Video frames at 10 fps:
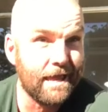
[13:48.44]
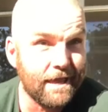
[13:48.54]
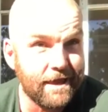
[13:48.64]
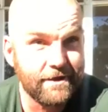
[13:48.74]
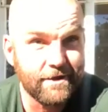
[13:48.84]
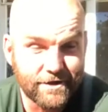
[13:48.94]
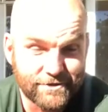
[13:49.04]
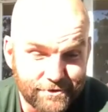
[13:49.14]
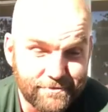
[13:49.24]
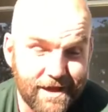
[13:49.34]
I
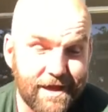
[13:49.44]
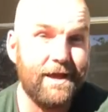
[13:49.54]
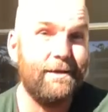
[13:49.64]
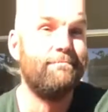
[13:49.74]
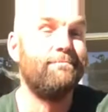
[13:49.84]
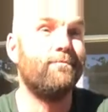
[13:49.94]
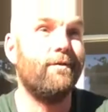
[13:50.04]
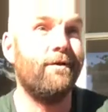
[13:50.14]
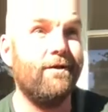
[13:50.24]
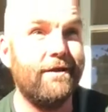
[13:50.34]
do.
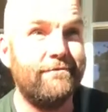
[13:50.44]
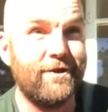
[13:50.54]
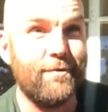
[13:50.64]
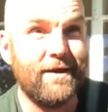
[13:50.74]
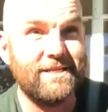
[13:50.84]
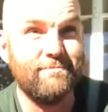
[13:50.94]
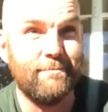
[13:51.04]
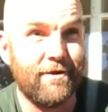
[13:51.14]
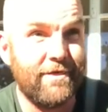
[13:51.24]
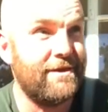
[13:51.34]
I'll have to go back to my
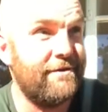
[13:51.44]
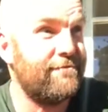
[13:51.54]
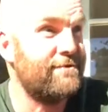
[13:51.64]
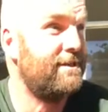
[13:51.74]
brother here for a